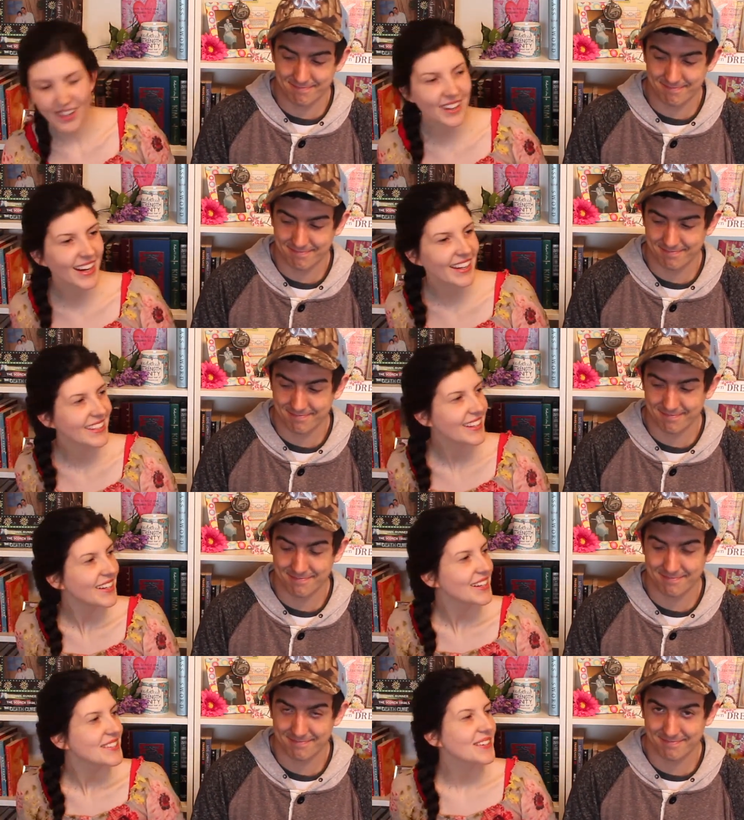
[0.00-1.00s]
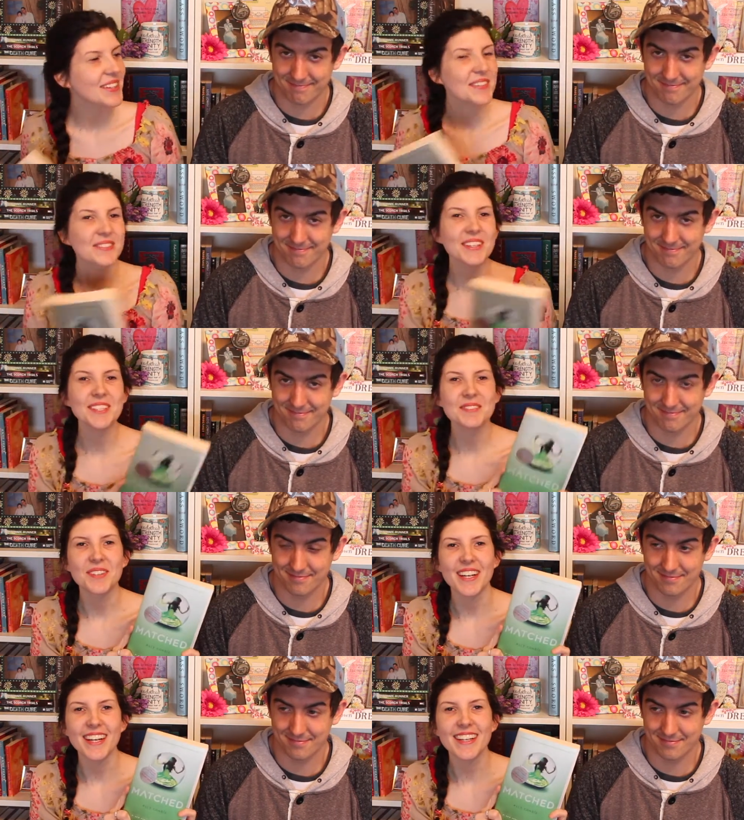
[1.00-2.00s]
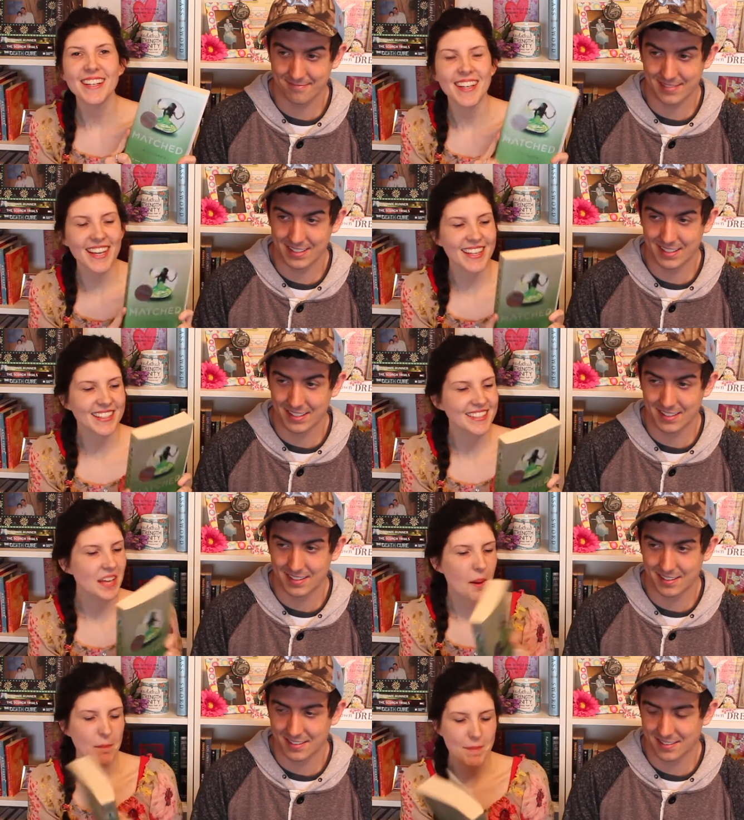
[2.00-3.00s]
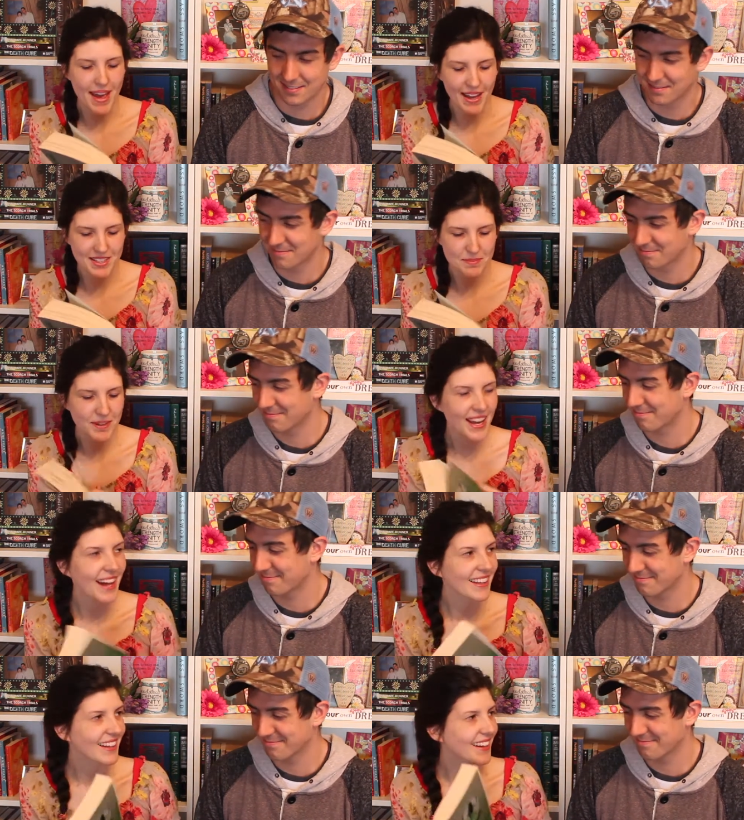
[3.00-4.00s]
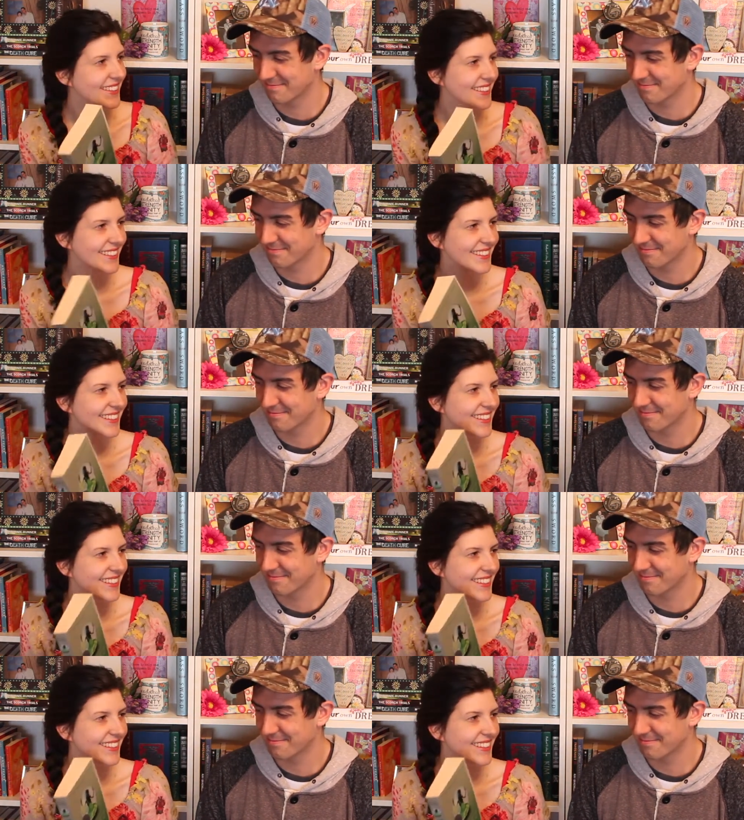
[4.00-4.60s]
Speaker 1: Alright, so the first book is Matched by Ali Condie.